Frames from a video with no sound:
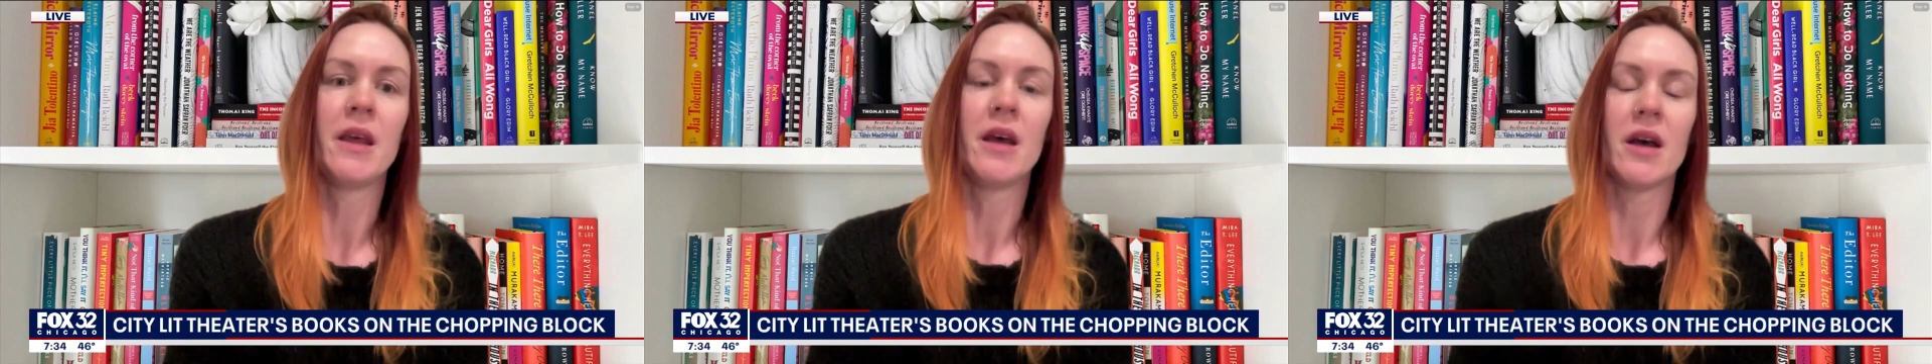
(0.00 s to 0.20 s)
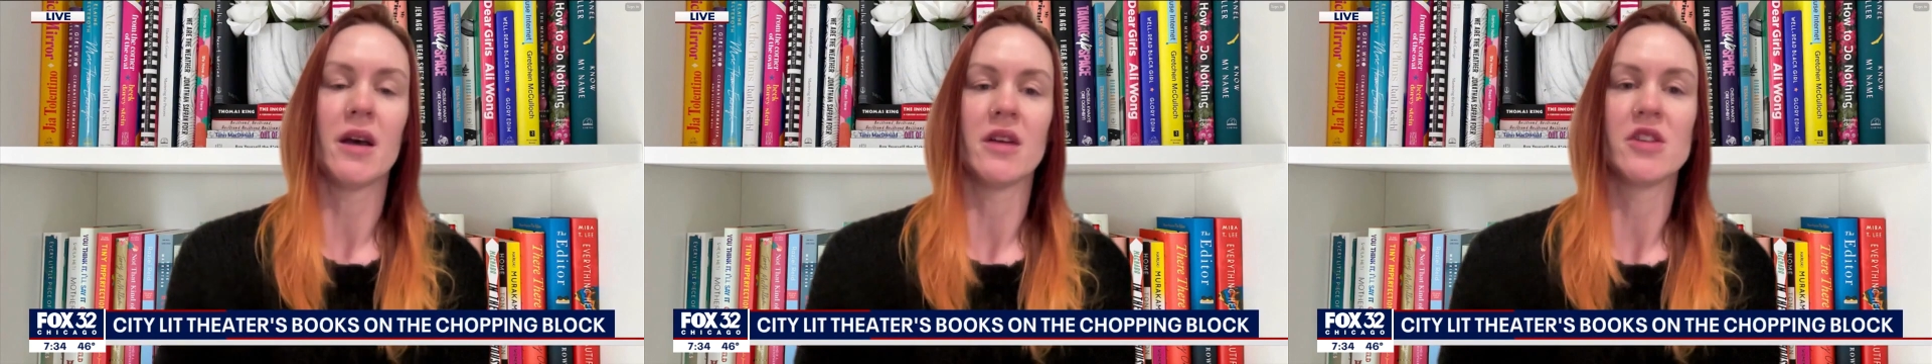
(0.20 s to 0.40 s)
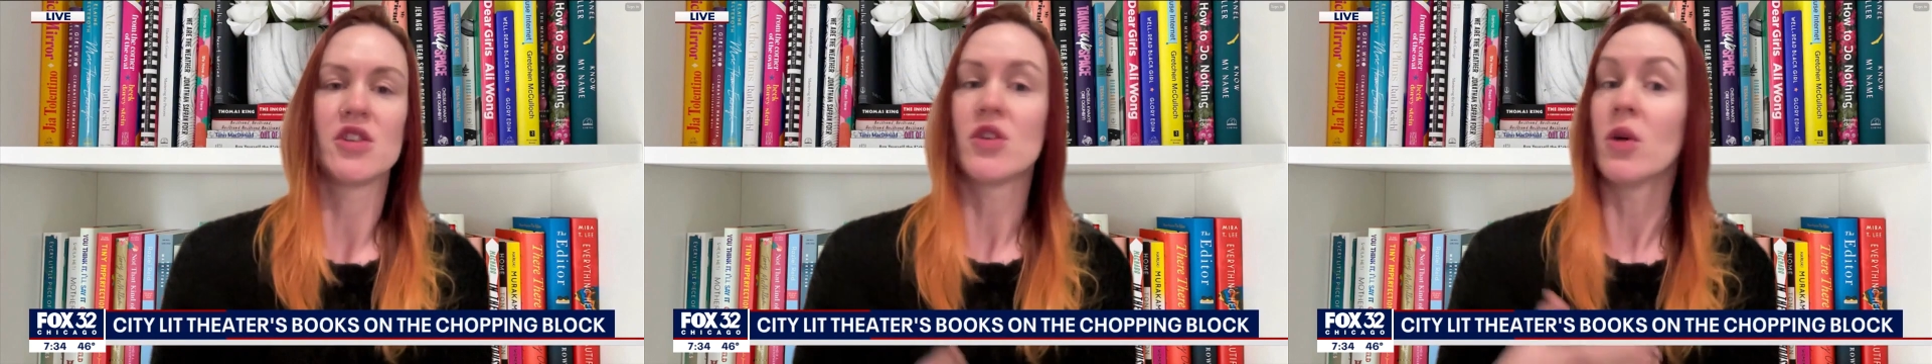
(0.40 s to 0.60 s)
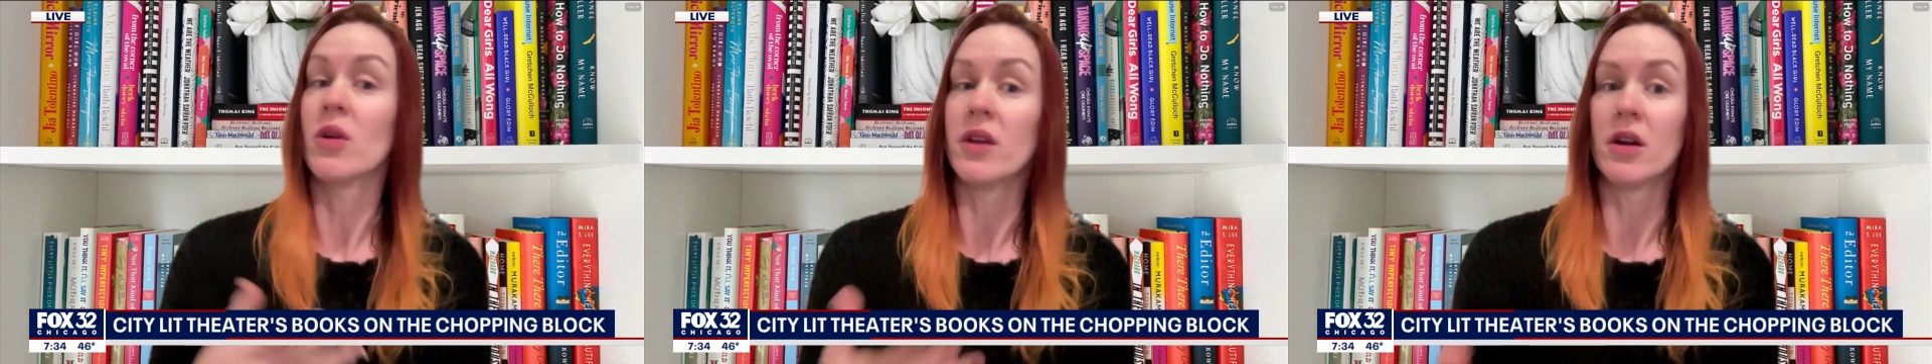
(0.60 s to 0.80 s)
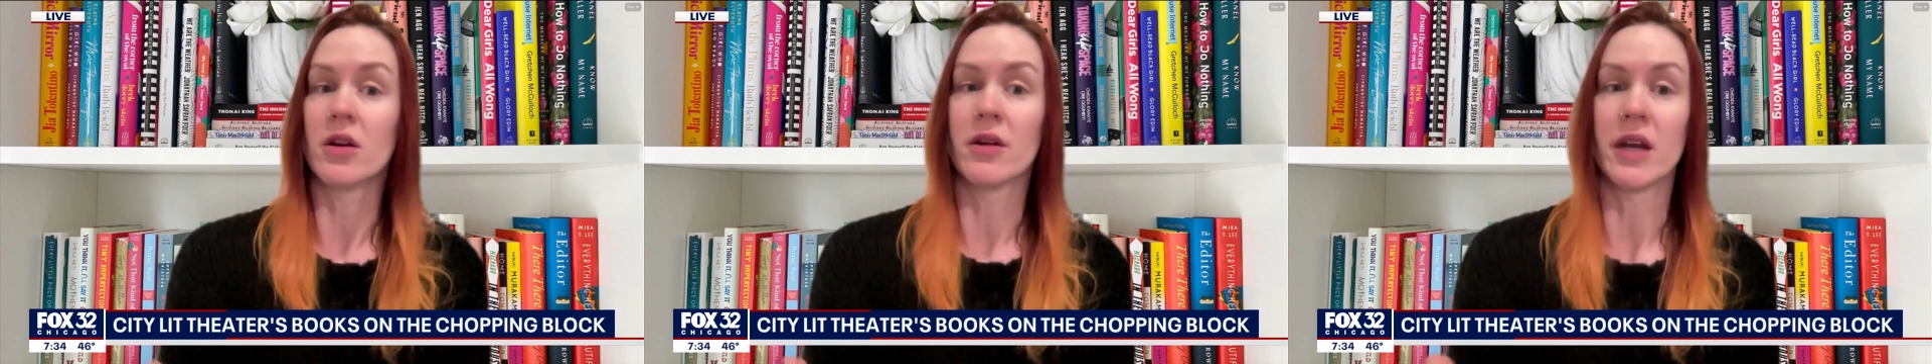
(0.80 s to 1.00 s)
uh, show
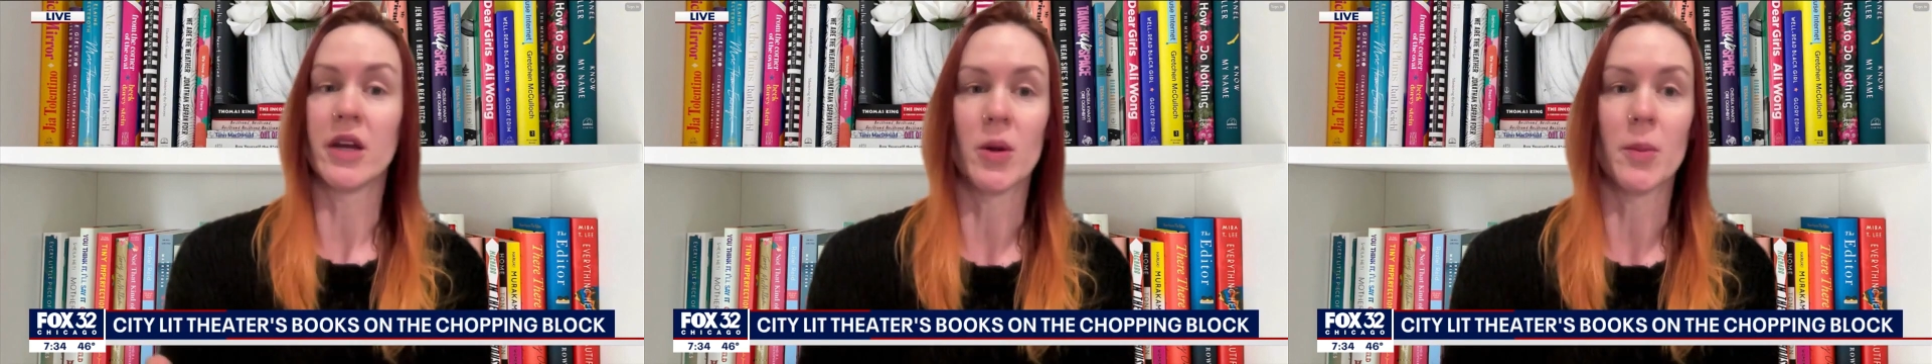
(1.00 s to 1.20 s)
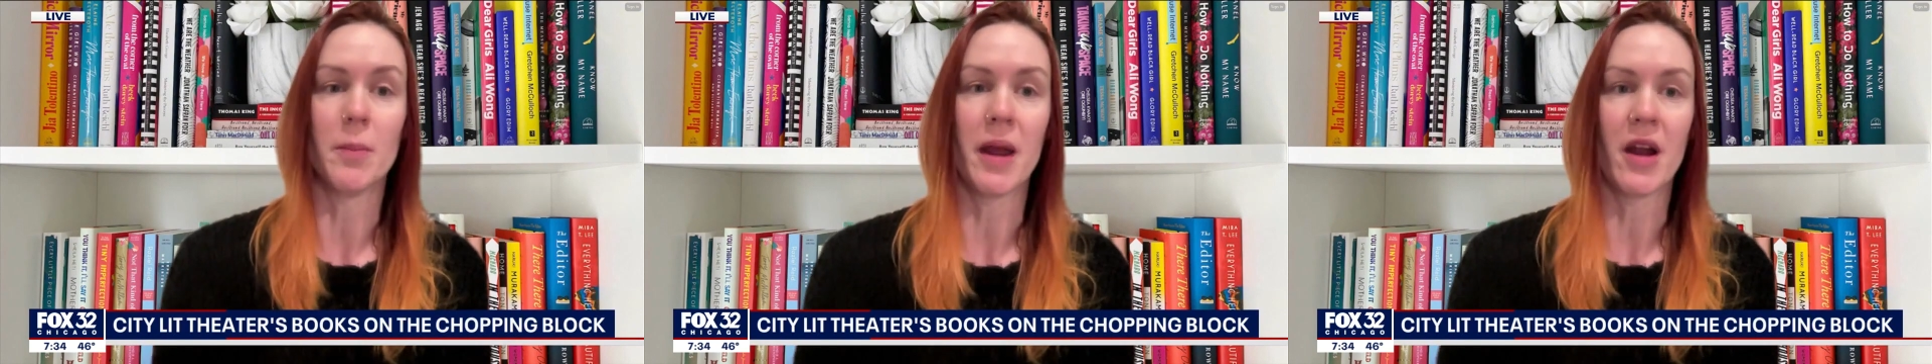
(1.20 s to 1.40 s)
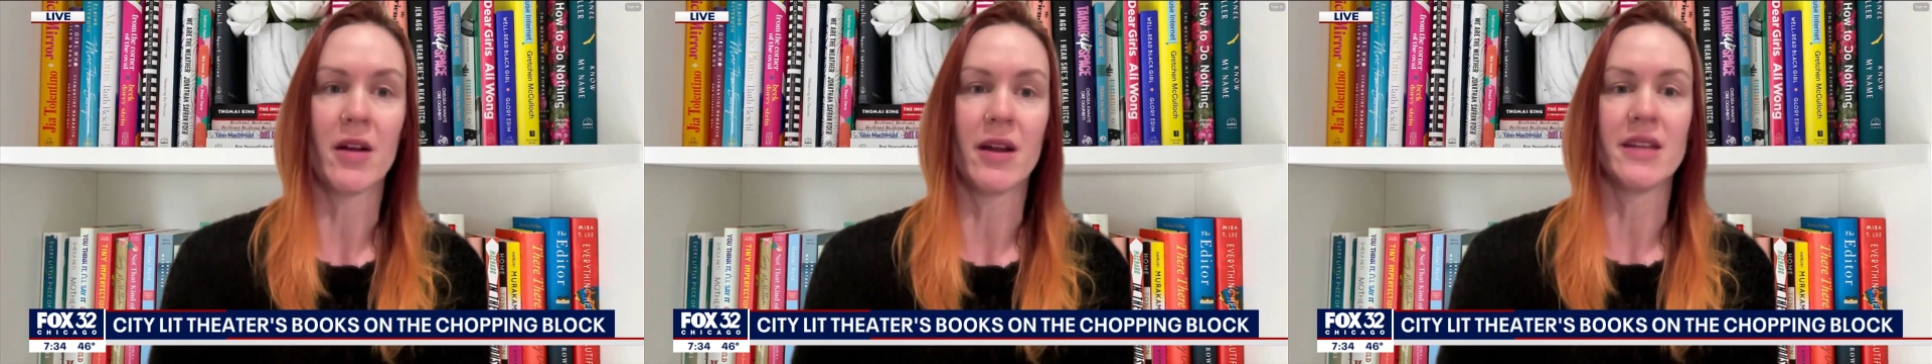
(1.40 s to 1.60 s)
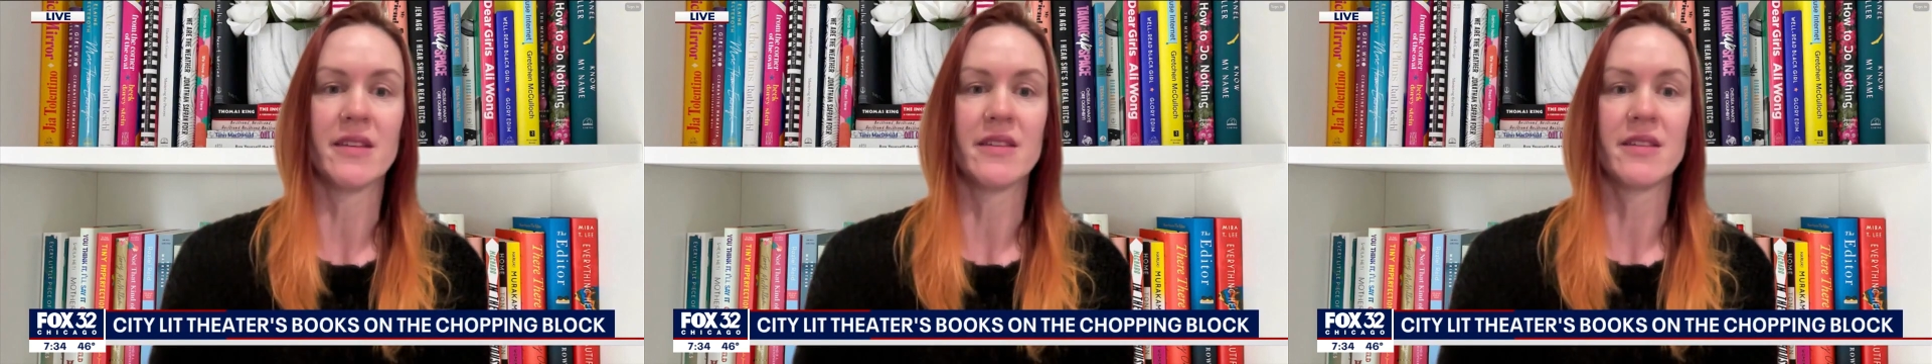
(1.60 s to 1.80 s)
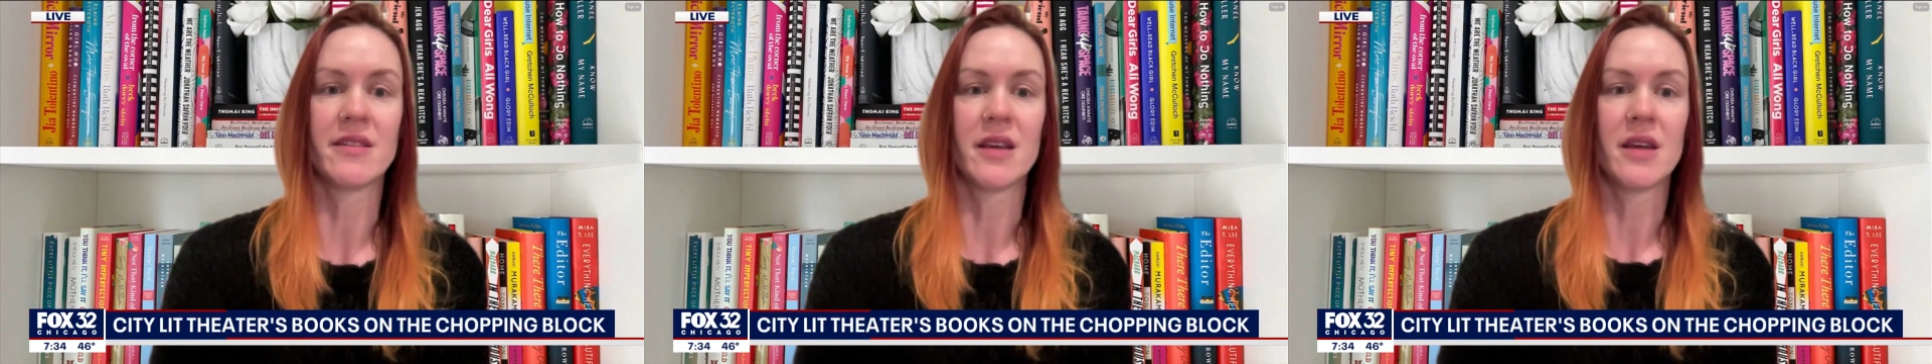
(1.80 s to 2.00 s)
their greater
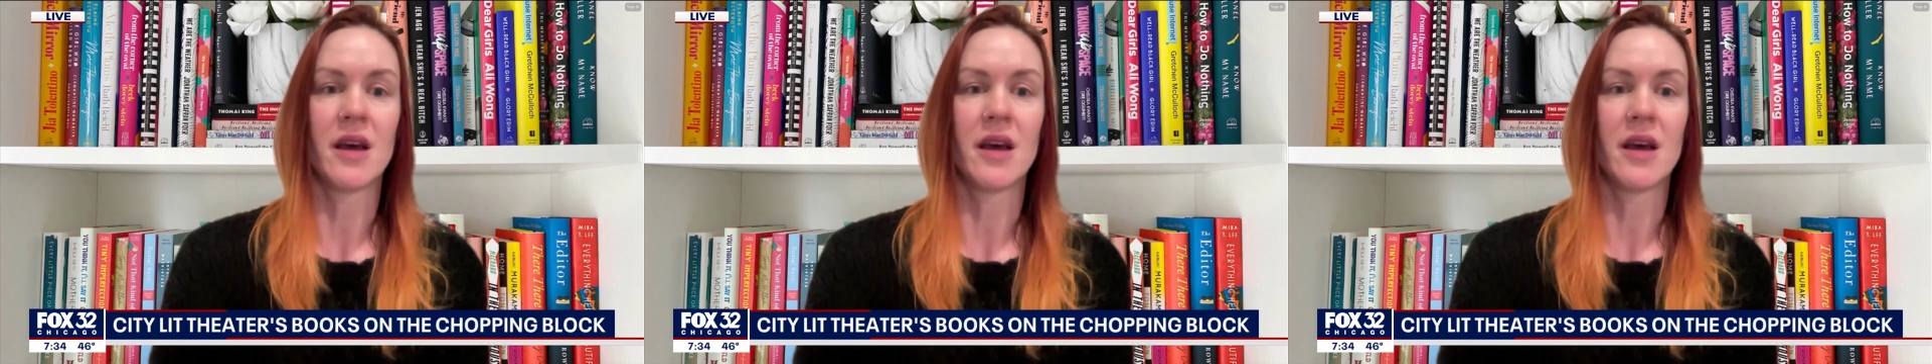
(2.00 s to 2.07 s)
merits